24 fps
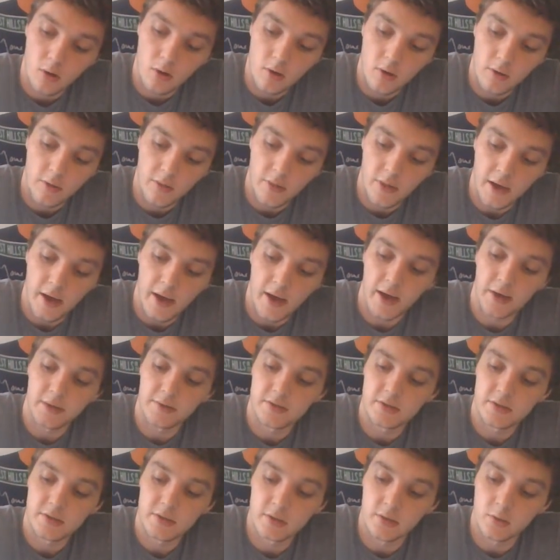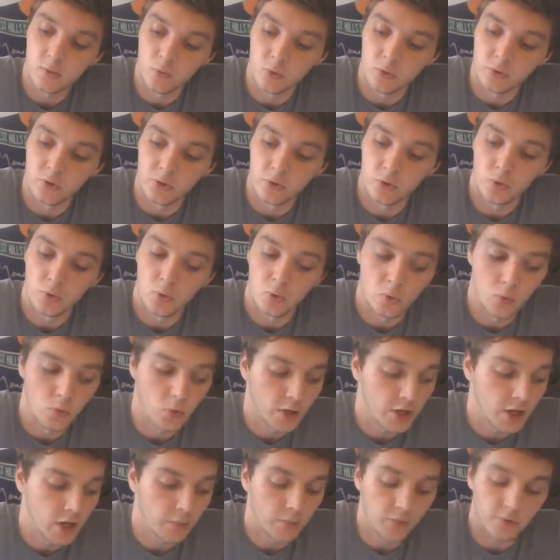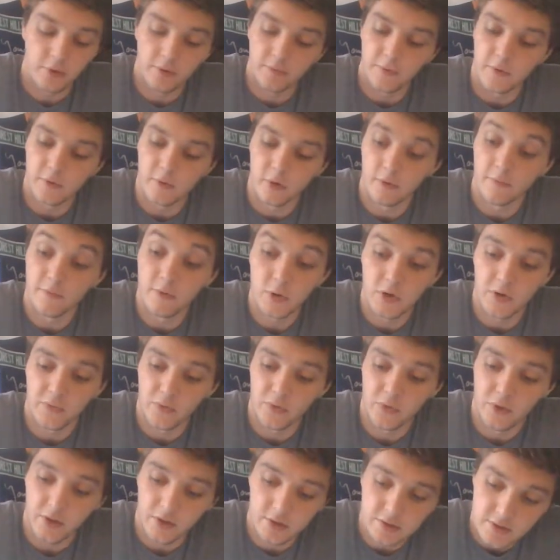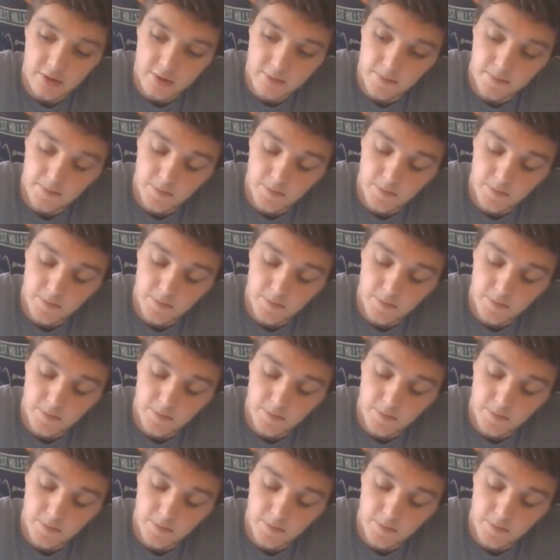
that will do a few different things.